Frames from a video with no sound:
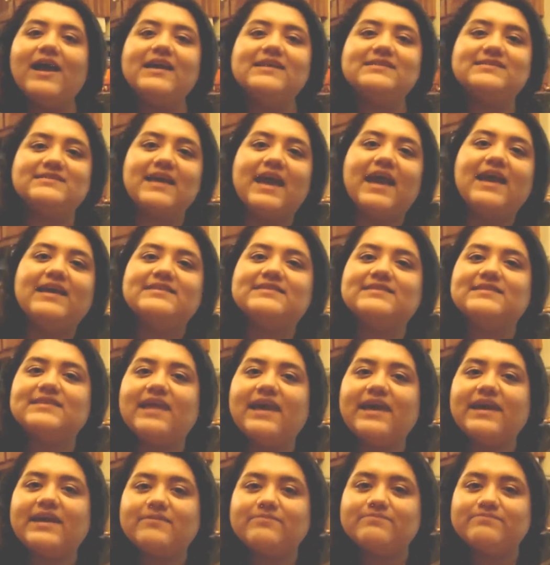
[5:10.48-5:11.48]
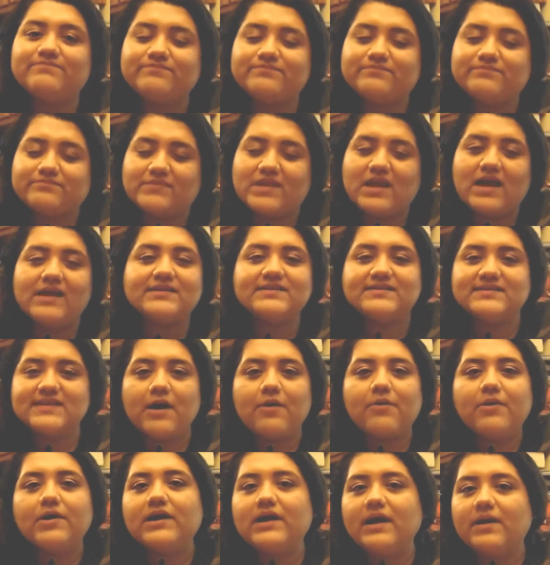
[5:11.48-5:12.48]
It tastes like a
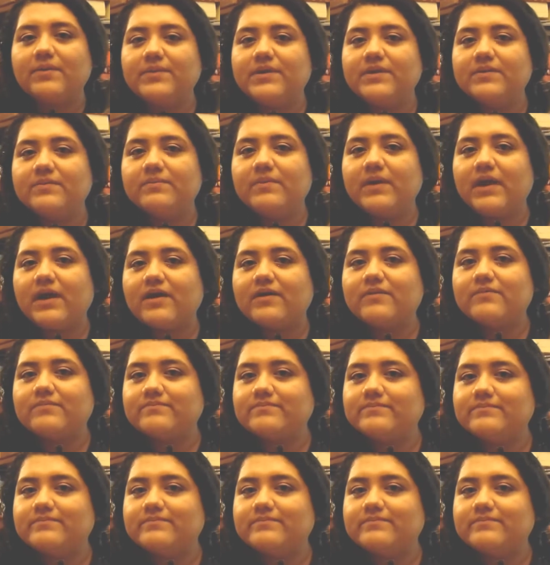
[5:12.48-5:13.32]
sour gummy bear.